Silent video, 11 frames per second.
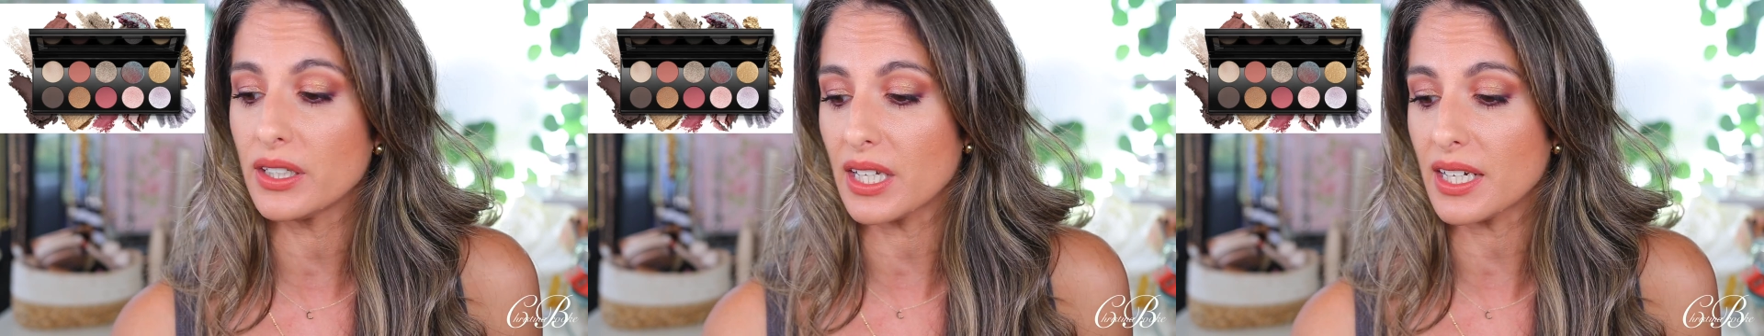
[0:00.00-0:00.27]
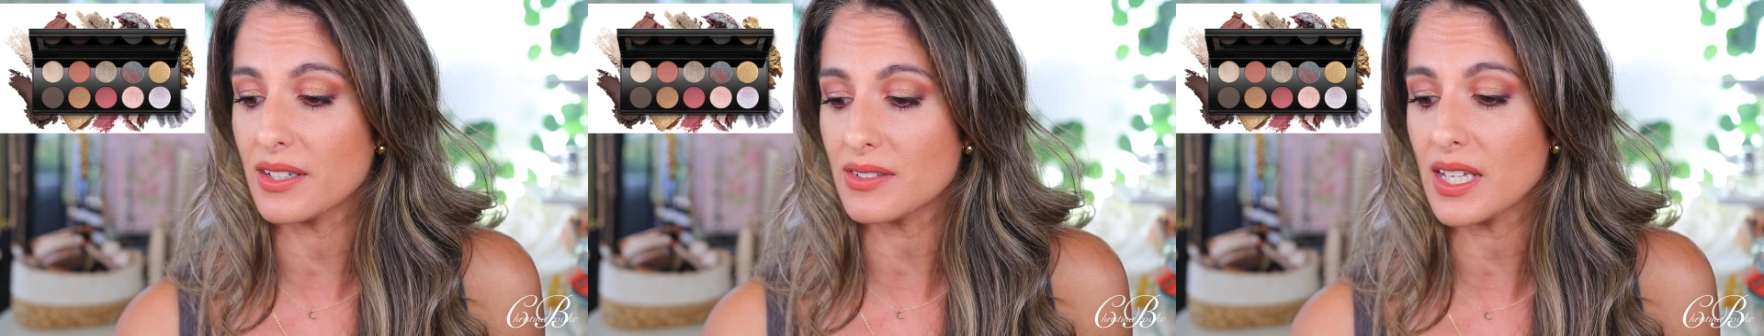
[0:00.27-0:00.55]
And
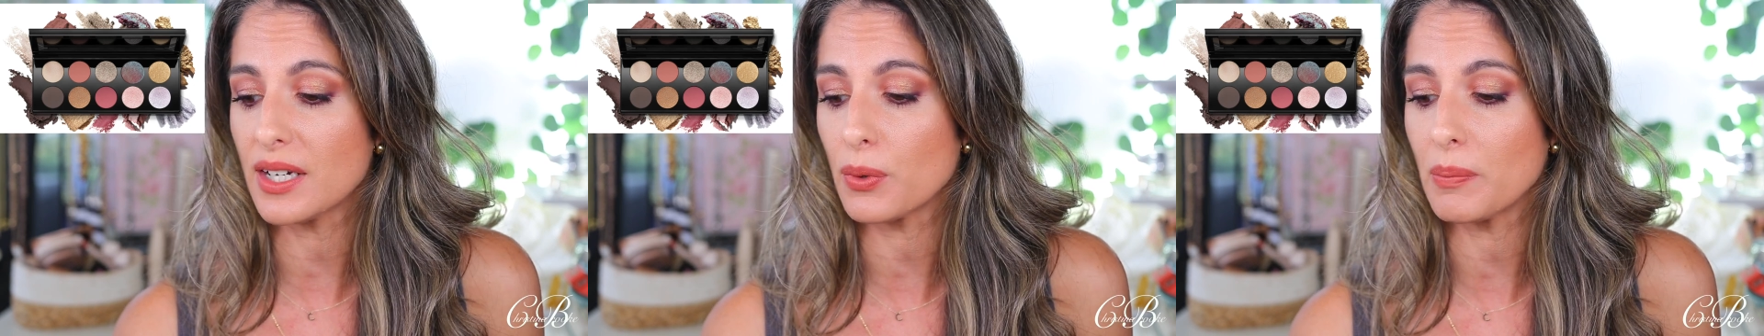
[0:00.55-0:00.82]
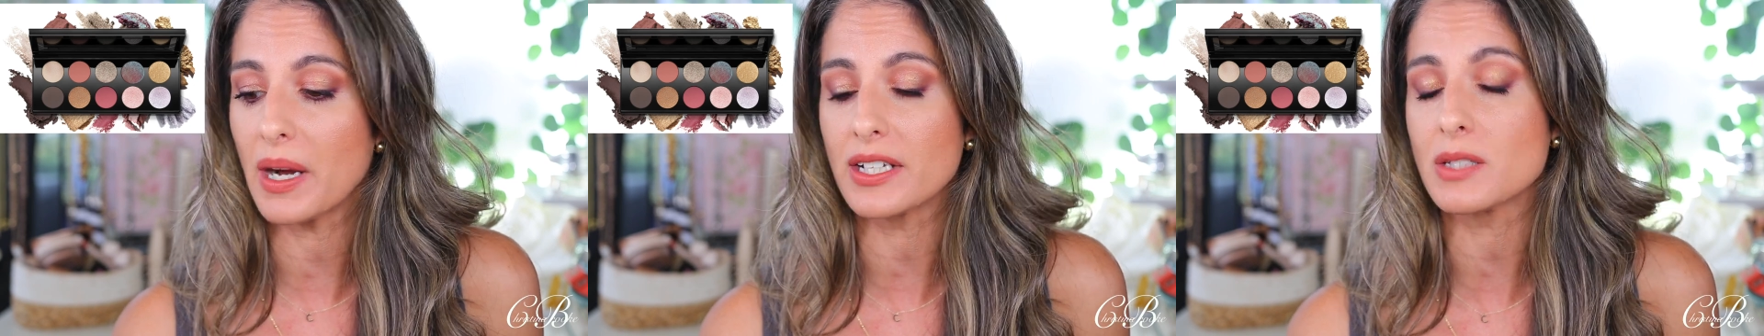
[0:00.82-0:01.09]
like I said, it
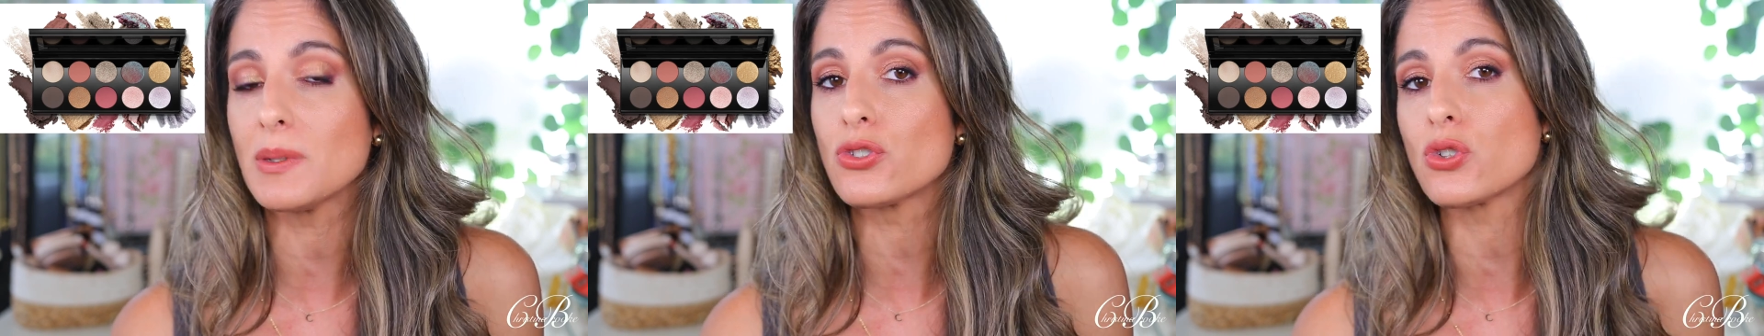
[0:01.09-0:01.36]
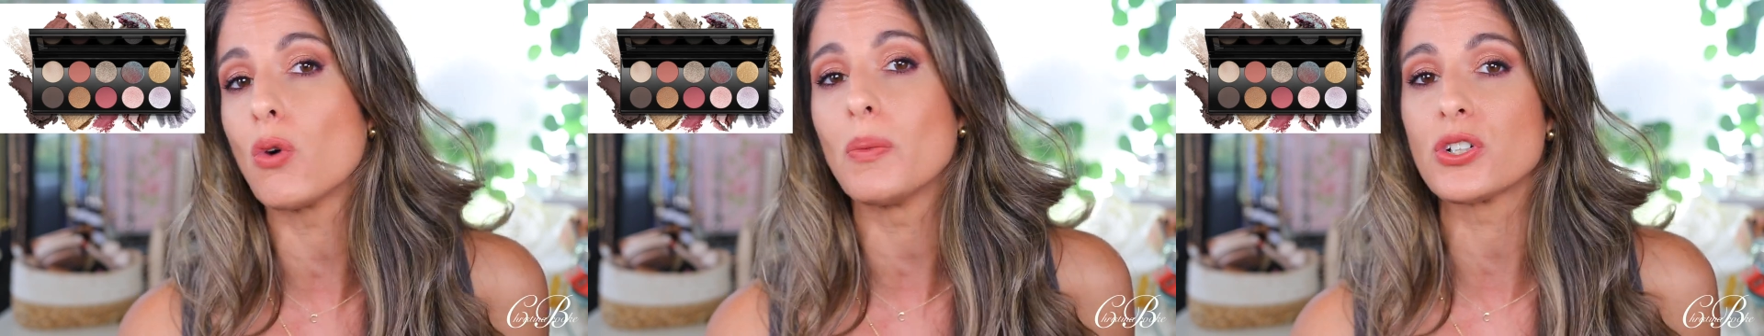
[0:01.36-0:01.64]
reminds me
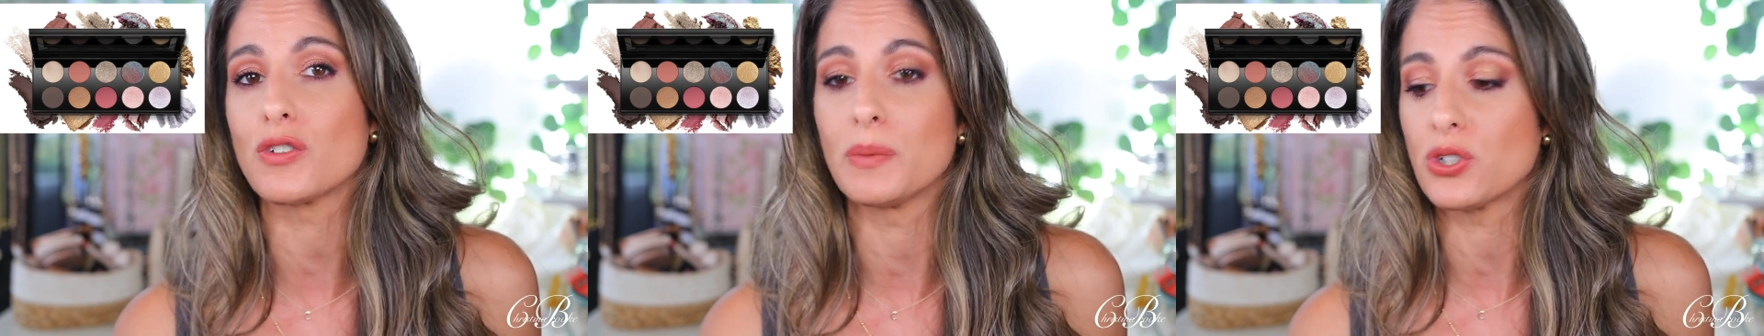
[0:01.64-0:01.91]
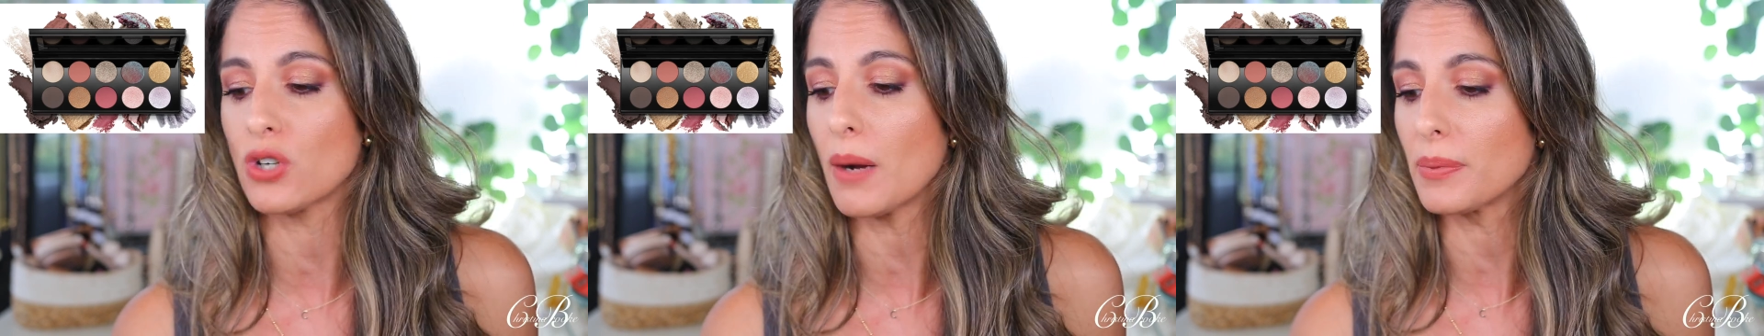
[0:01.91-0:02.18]
so much of
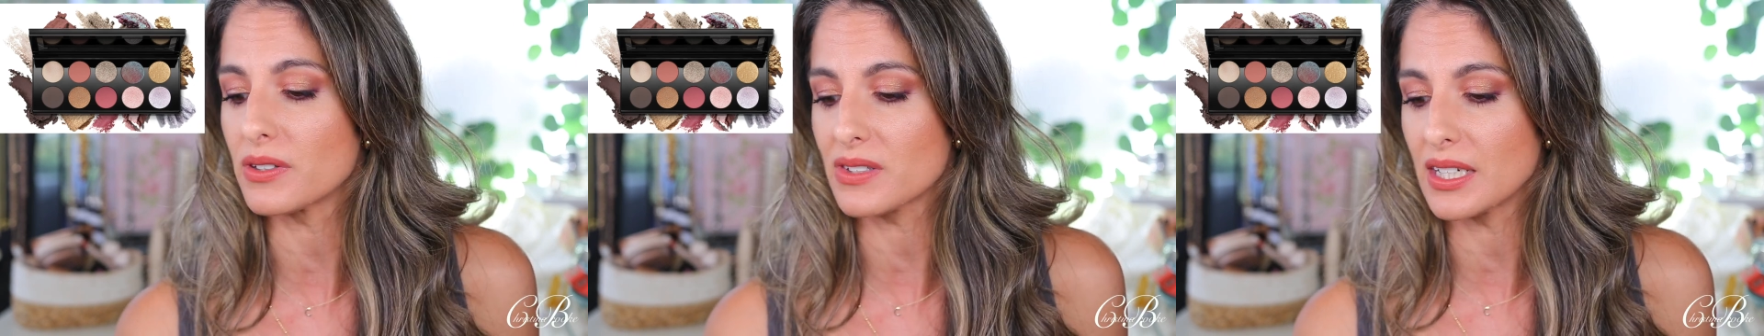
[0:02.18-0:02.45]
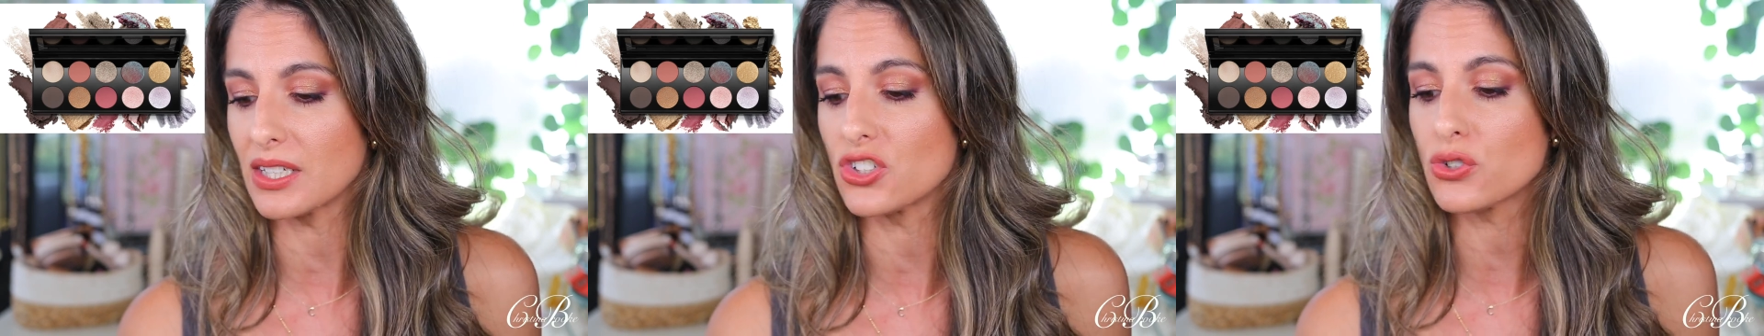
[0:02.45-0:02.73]
Metropolis.
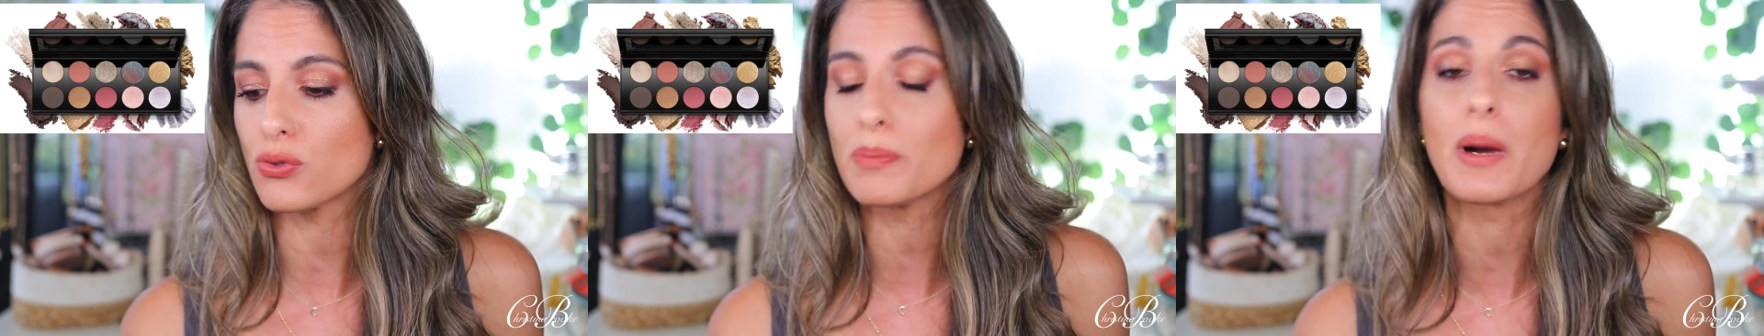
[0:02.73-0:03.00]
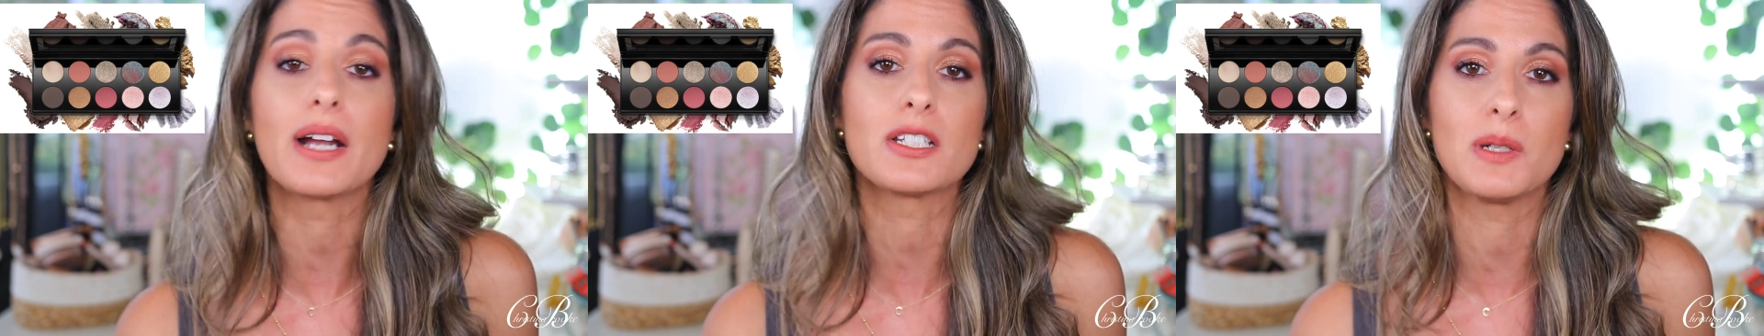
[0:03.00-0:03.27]
Like, it just
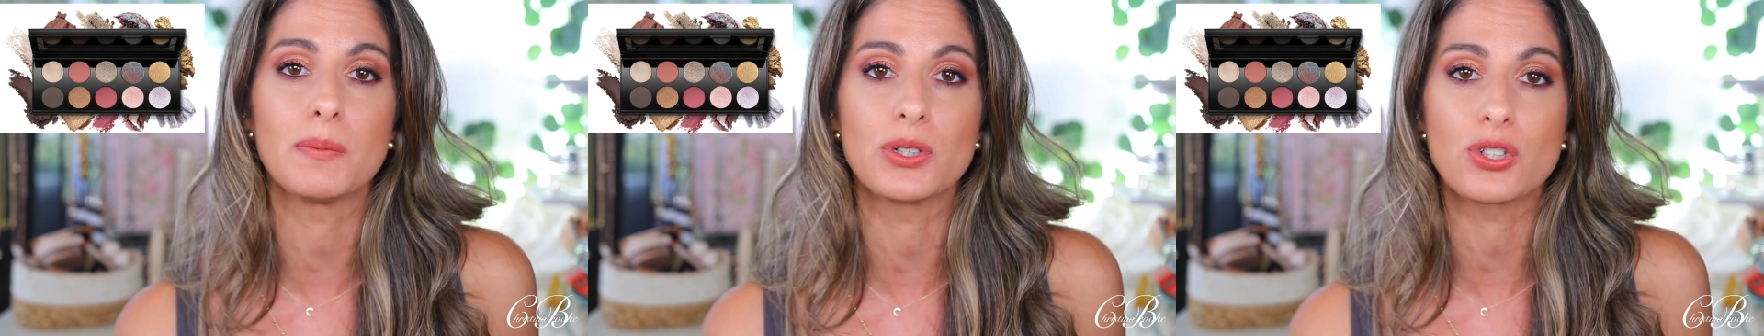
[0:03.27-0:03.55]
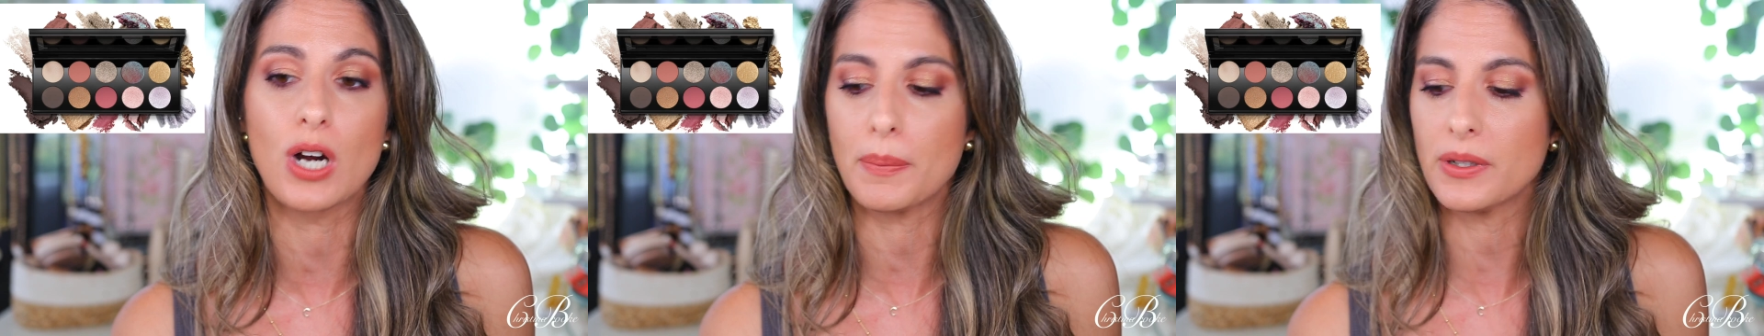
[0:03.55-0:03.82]
reminds me of
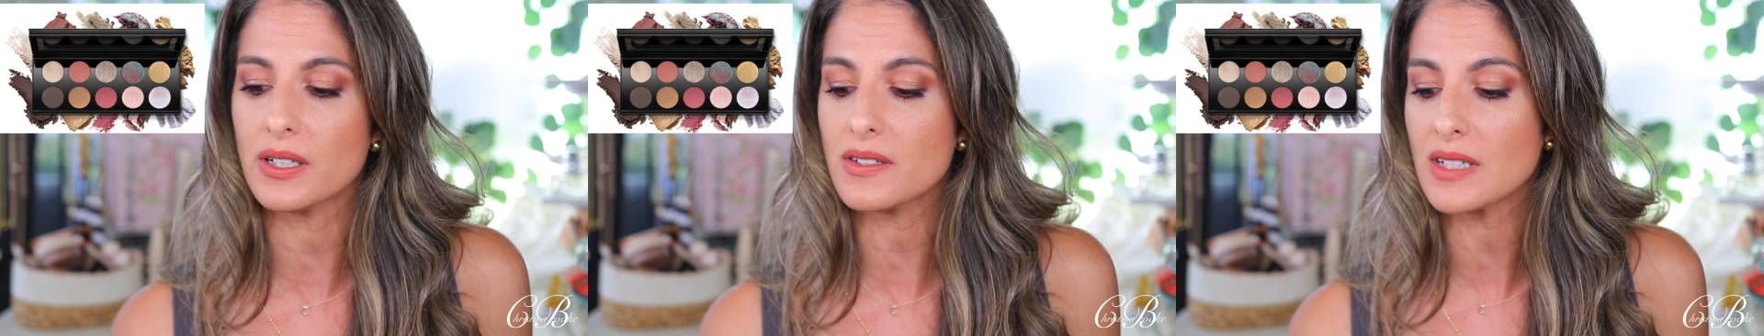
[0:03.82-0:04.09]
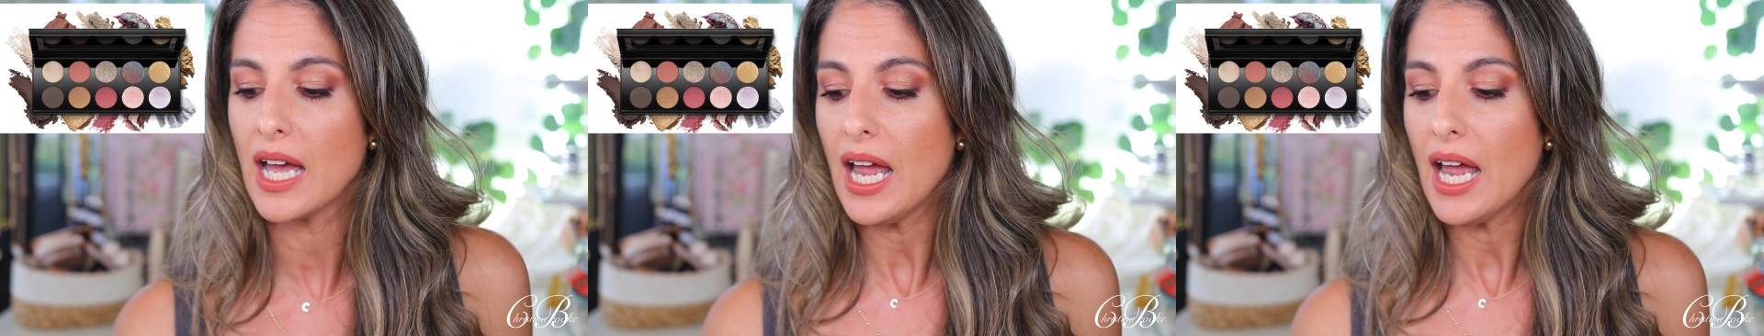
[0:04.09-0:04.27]
Metropolis.